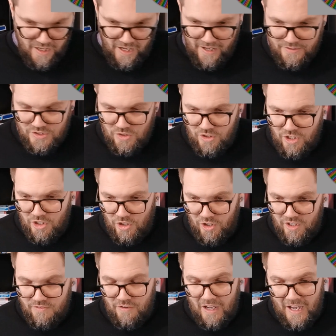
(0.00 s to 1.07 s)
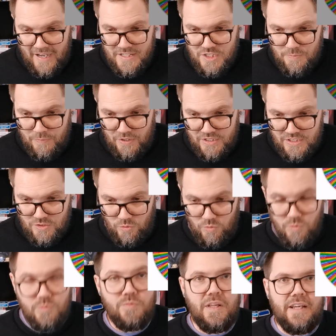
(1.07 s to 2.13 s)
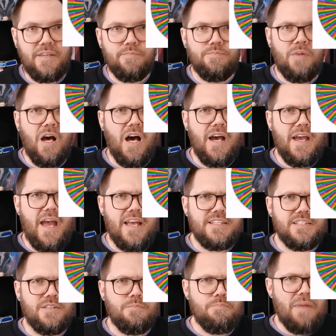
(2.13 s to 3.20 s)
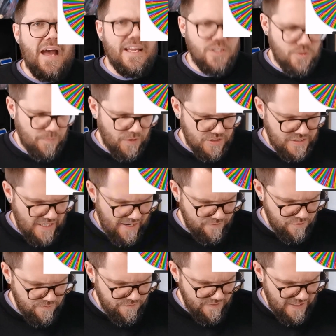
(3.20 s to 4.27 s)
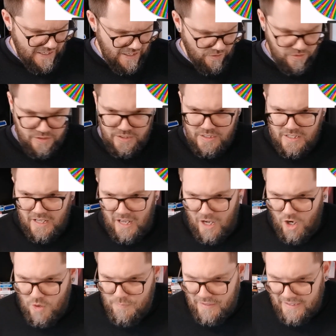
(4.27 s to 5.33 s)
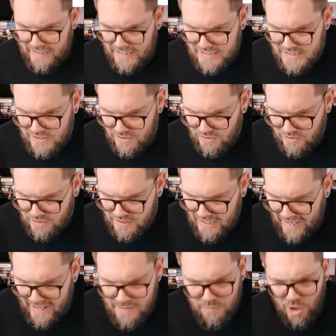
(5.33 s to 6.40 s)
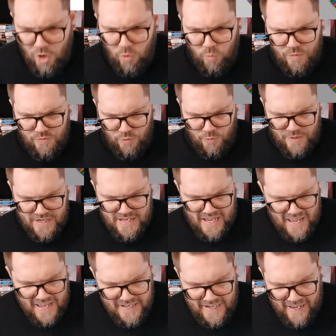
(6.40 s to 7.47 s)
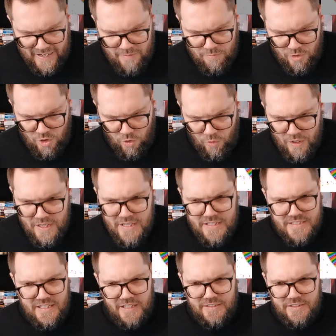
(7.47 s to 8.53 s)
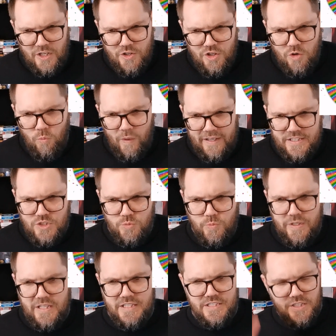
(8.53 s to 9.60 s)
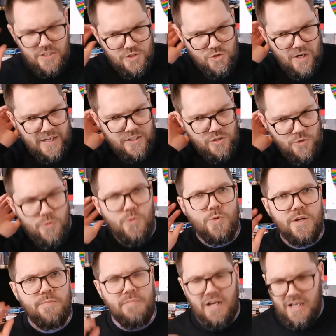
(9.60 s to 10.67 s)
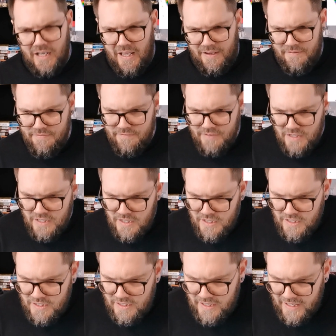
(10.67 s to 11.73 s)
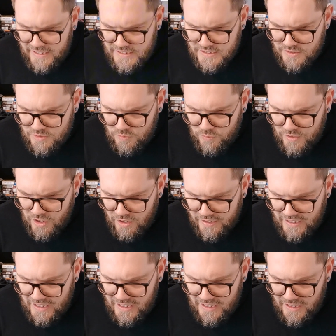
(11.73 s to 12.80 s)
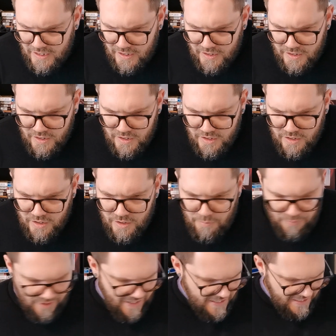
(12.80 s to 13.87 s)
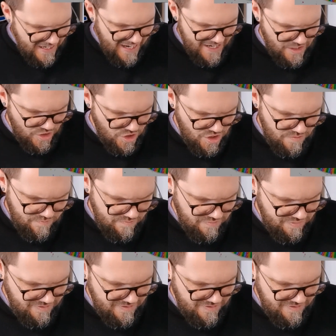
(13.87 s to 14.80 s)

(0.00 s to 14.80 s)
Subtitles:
I've still got a lot of high spots, like high as in bad spots that I have to fill out. I hope I get still Adam Cole. We've already had Adam Cole. See, I don't know why this wheel is trying to ruin my life. Next, we are getting Brian Cage.